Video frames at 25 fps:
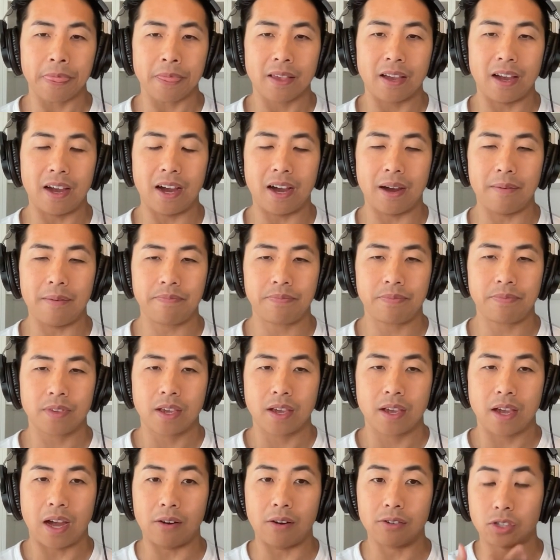Um,
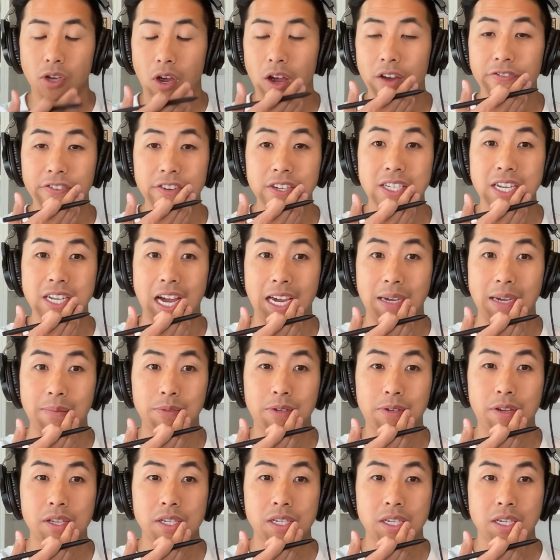I was
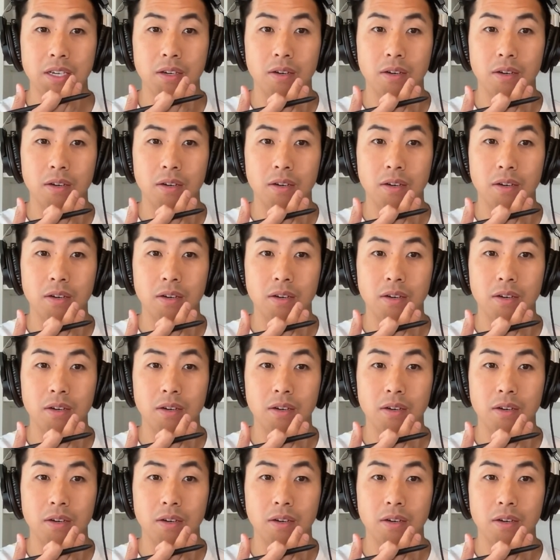oftentimes